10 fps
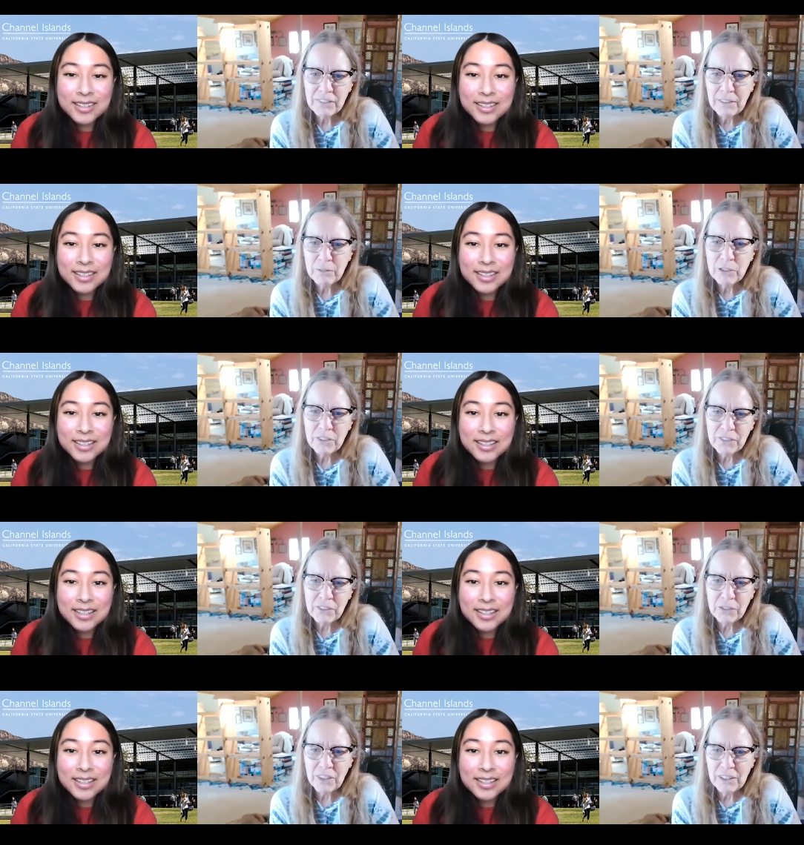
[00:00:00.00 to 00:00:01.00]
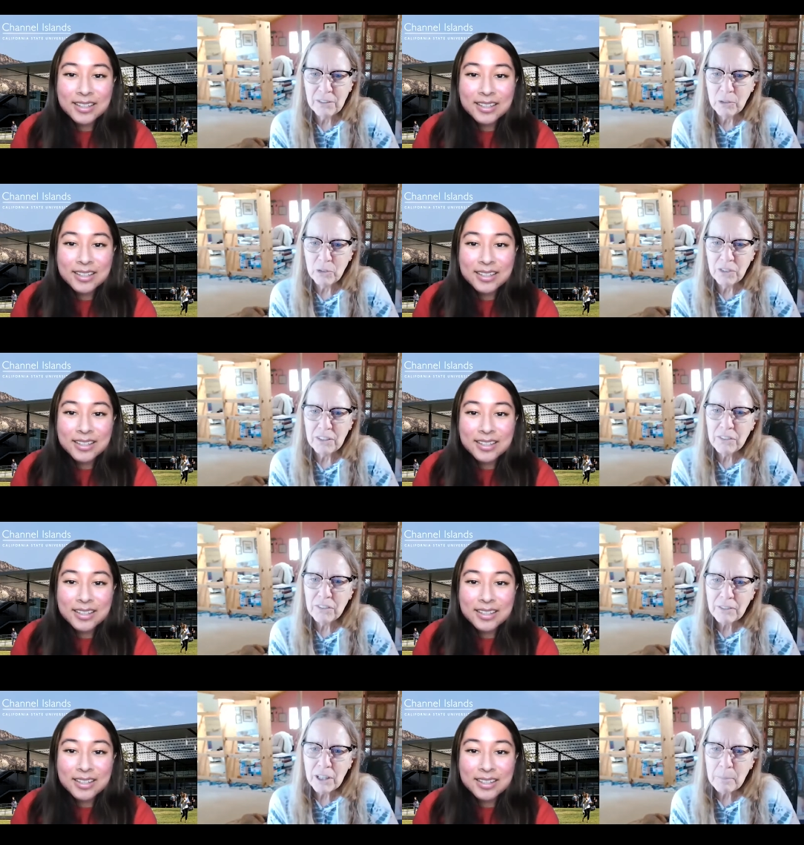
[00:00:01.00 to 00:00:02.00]
Speaker 1: at San Francisco State University.
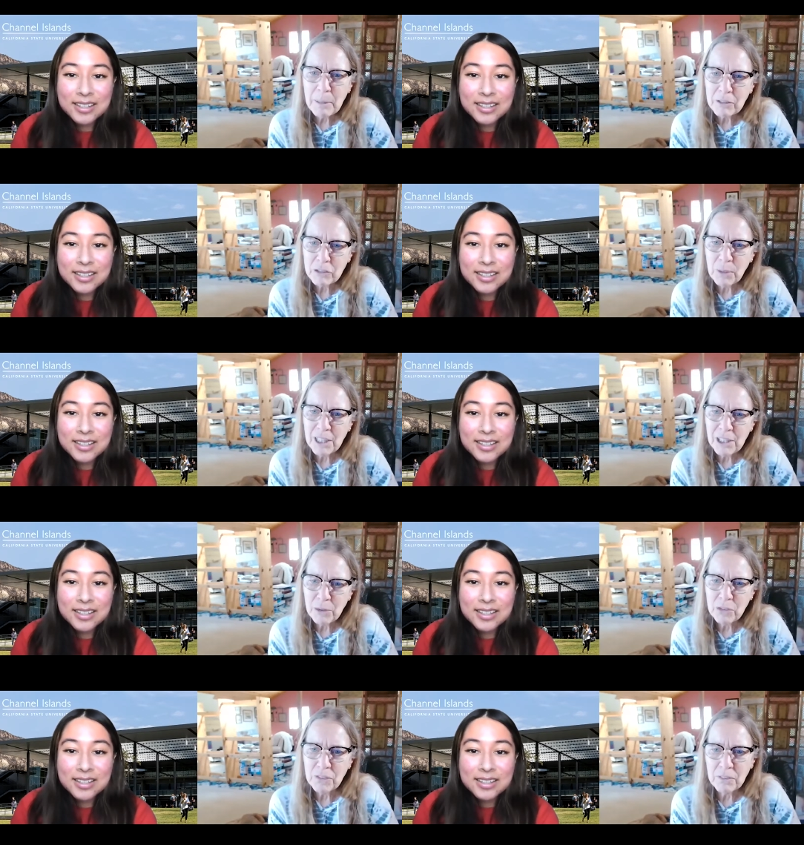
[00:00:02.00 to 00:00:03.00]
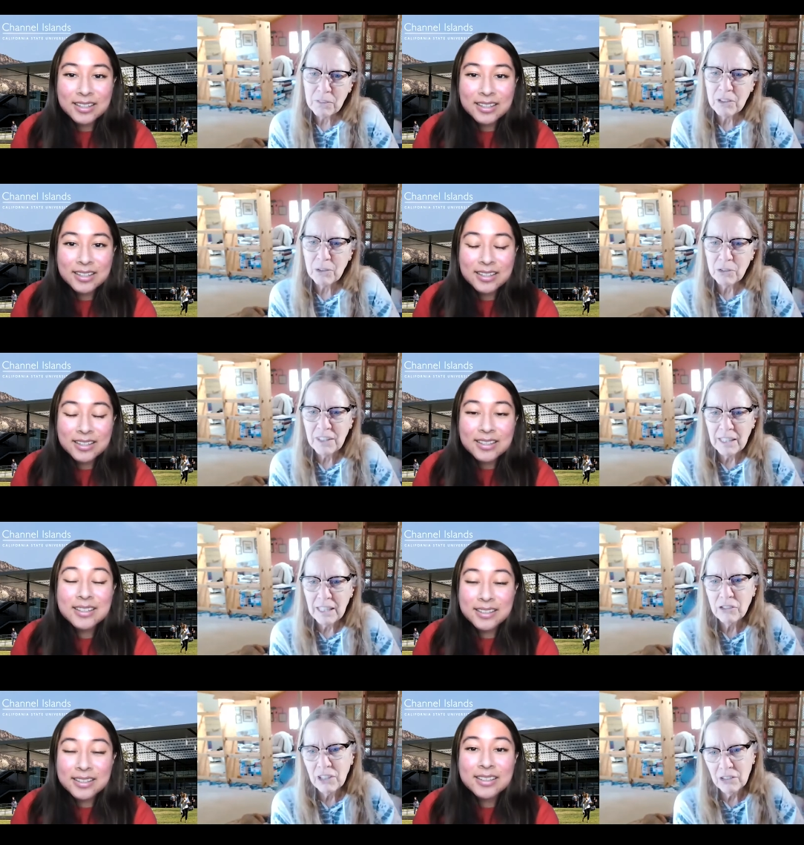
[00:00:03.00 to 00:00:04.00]
So I've got about 20 years of
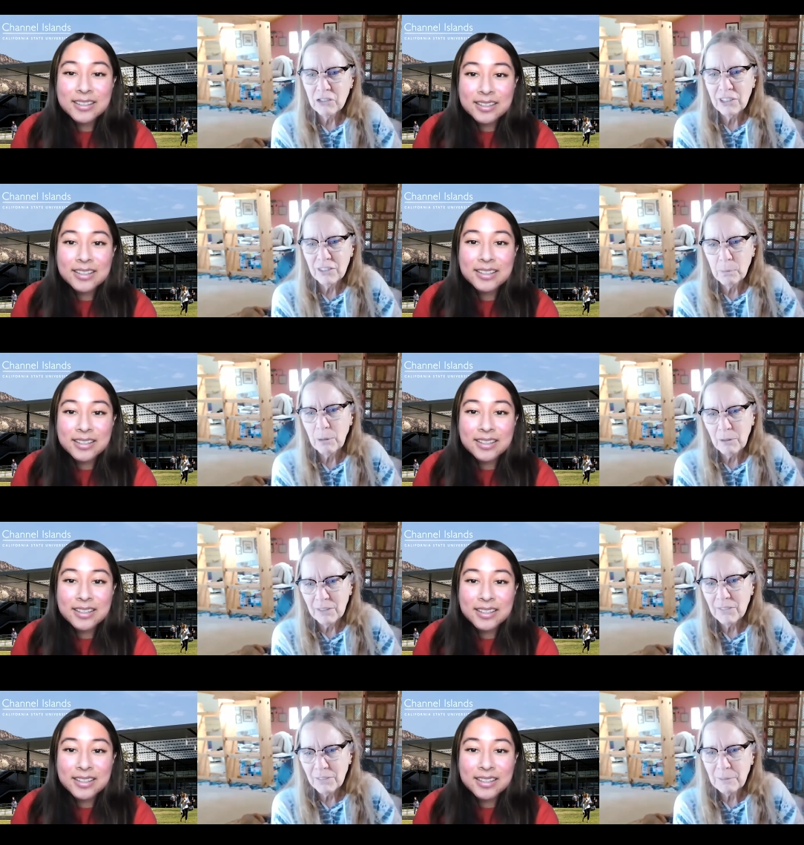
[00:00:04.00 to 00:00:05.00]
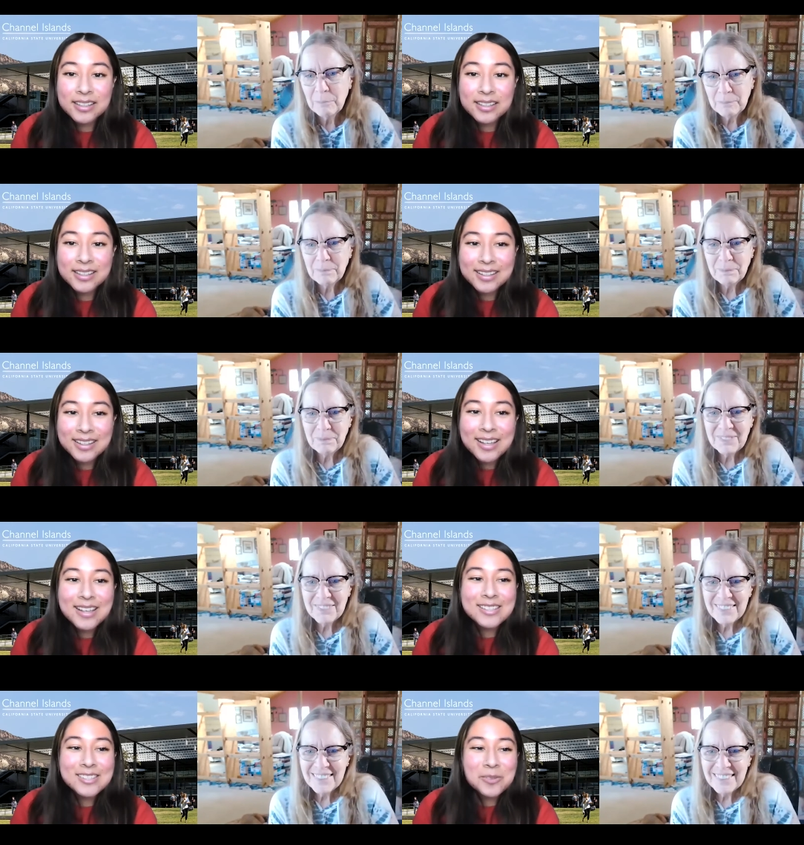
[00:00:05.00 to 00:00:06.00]
nursing education experience.
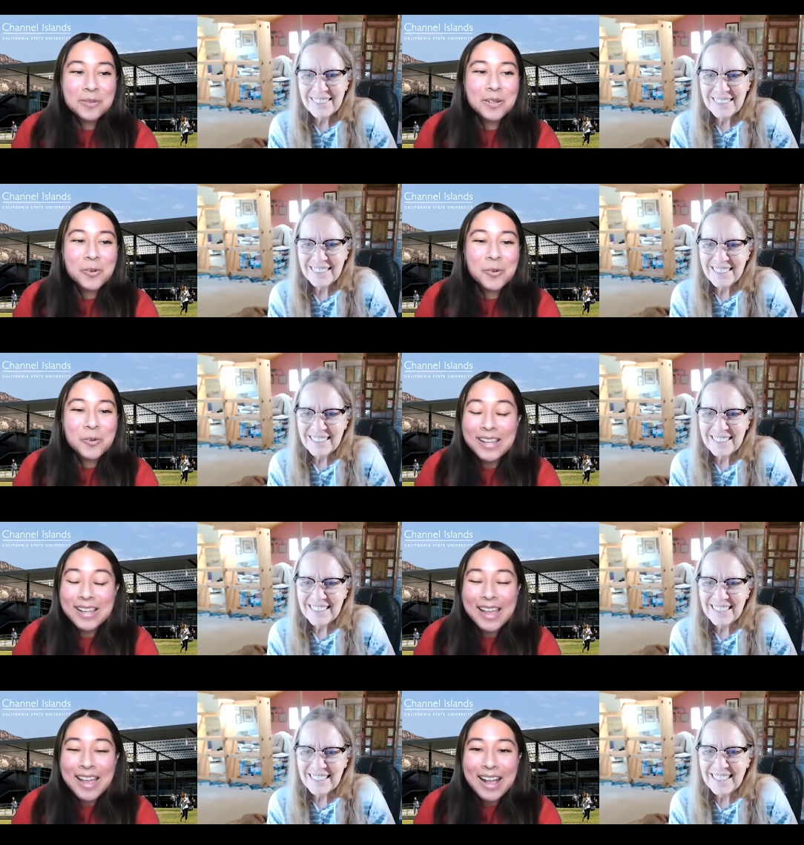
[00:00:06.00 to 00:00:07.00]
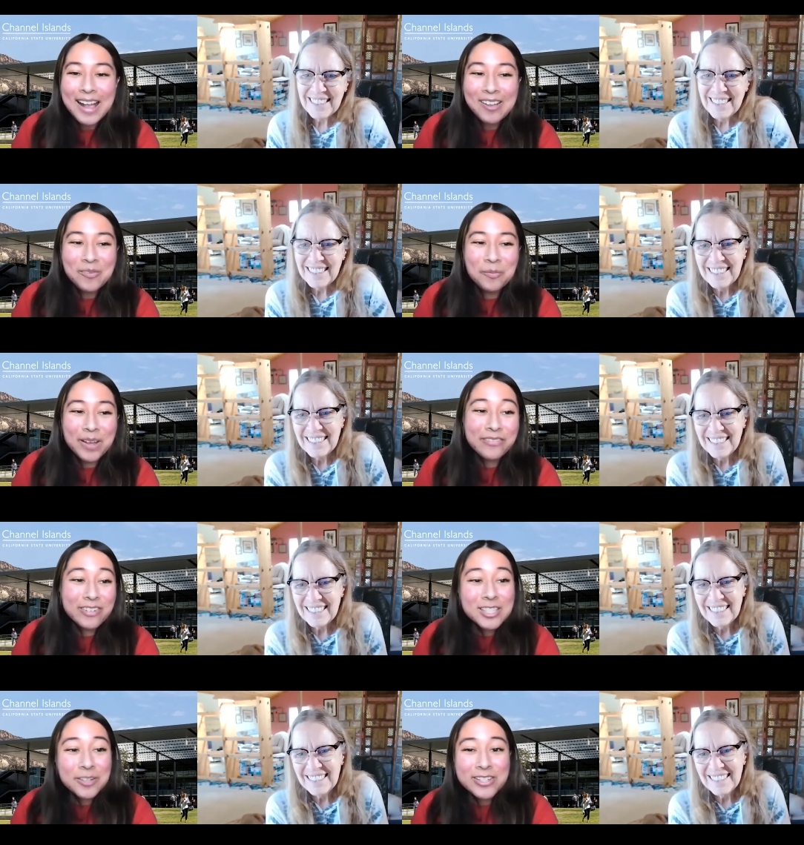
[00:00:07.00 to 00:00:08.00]
Speaker 2: Super cool. Um, my
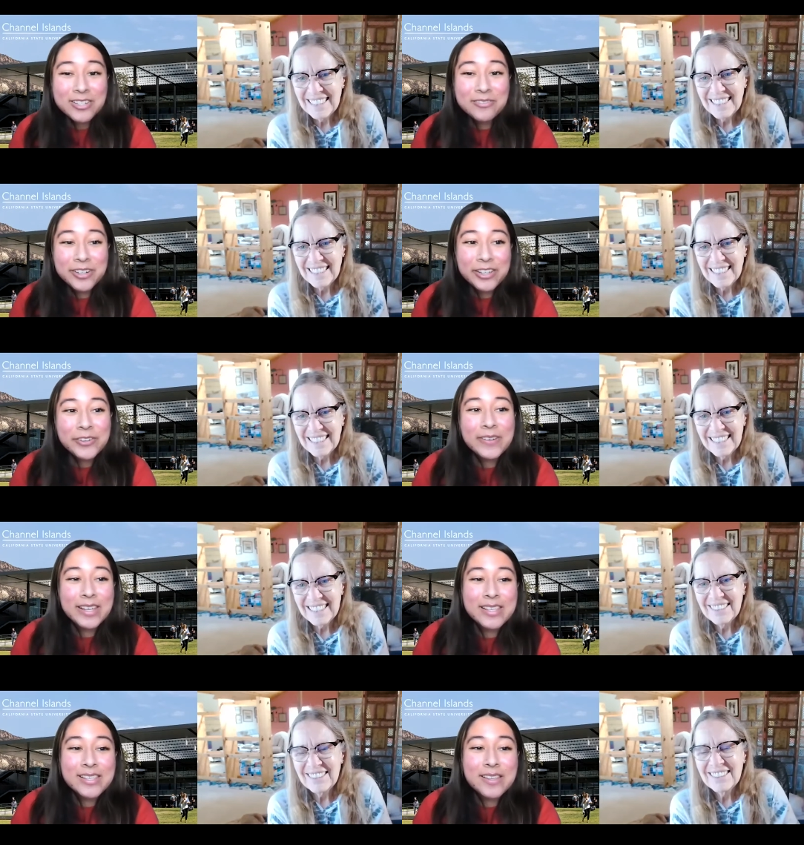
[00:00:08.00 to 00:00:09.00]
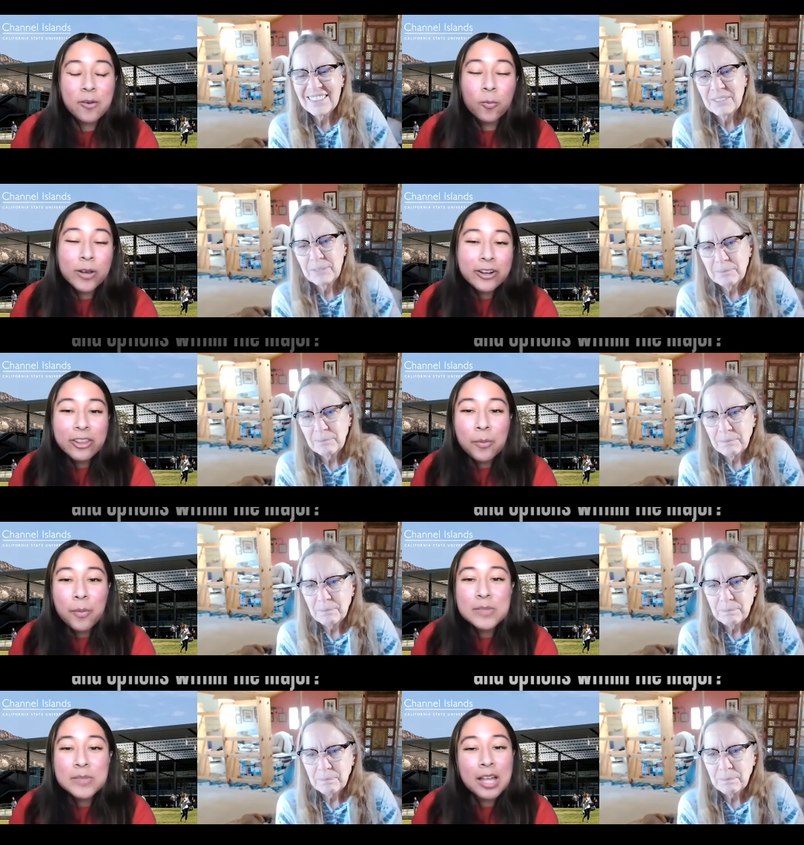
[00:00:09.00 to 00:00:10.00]
first question for you is What are the
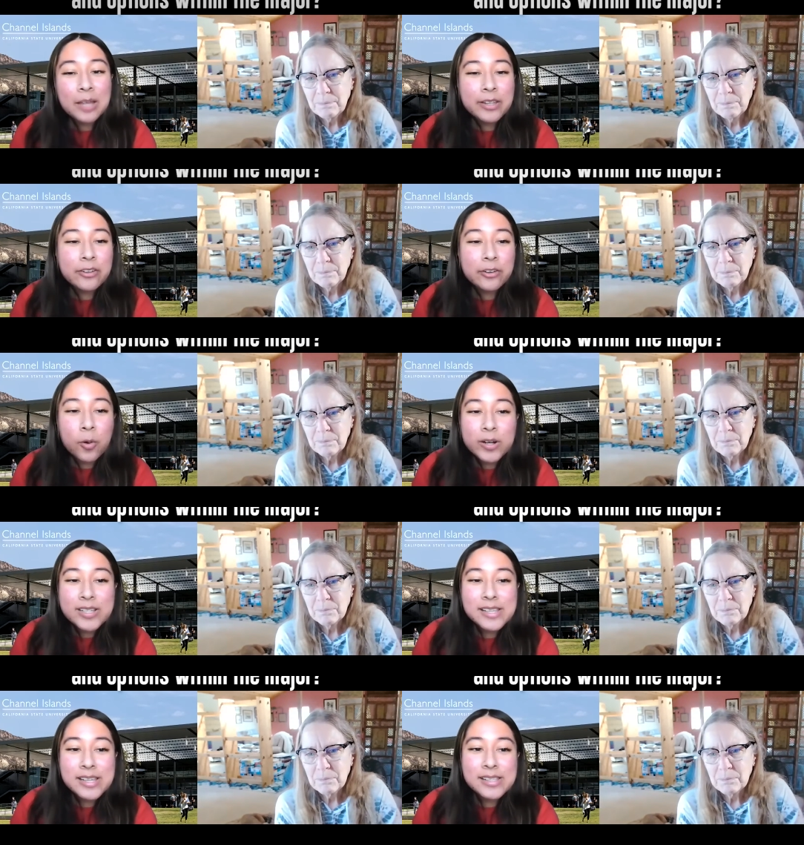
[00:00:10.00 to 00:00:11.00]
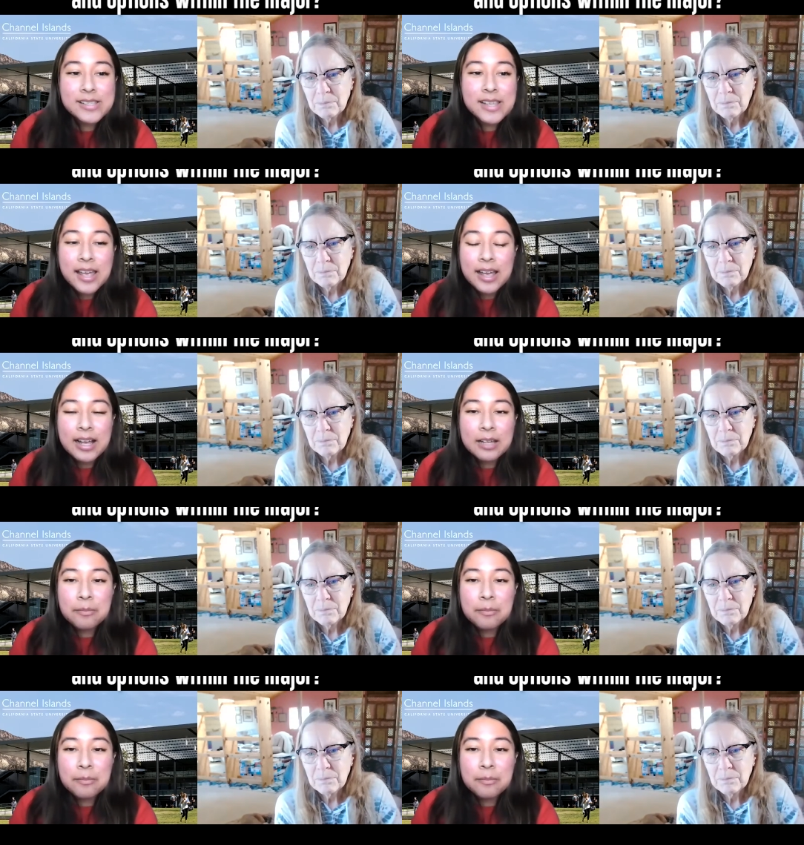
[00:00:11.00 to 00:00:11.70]
most popular courses, uh,